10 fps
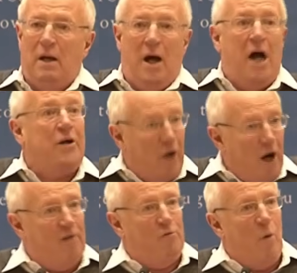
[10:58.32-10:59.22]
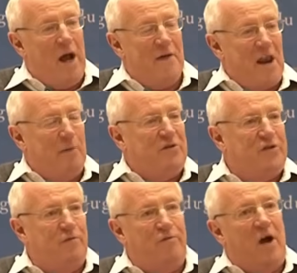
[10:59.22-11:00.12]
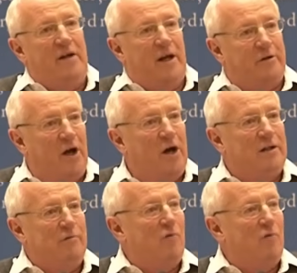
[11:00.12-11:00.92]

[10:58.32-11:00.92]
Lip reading: I got halfway, and then I was so frightened I could hardly